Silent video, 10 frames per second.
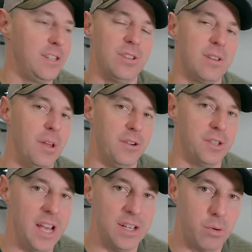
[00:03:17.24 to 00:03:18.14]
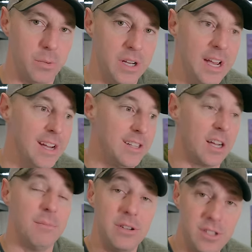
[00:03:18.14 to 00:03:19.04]
to some other tests where we
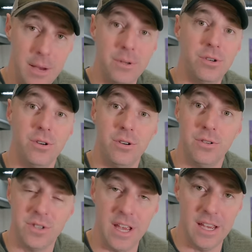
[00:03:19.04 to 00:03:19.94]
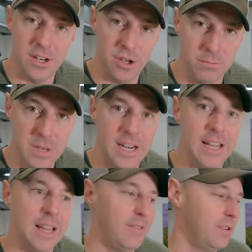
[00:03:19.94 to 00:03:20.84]
talk about temperatures and humidity
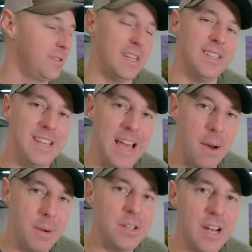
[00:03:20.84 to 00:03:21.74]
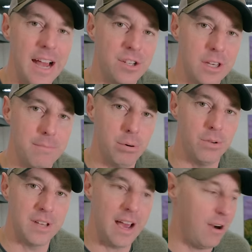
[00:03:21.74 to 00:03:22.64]
levels and see how much it actually
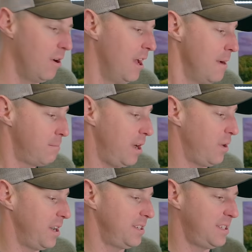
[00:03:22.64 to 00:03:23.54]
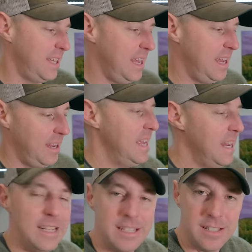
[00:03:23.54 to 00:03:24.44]
pulls out. But I wanted to see in
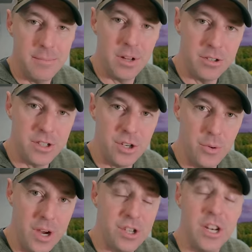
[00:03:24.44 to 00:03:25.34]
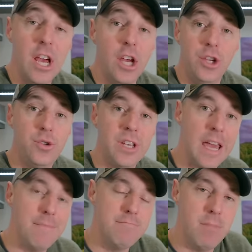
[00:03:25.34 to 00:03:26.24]
a similar situation using
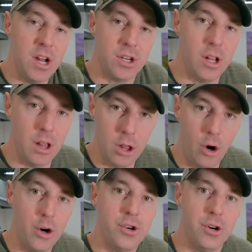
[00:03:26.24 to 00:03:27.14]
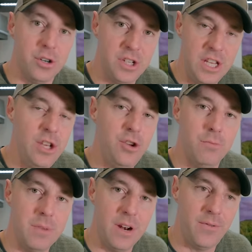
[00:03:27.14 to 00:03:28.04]
a much larger
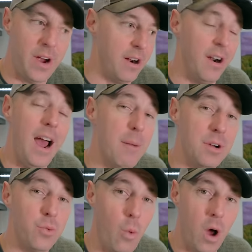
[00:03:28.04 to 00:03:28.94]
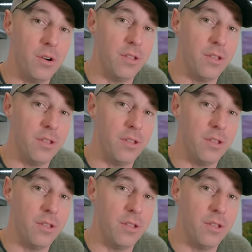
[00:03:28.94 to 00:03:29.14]
dehumidifier, how much water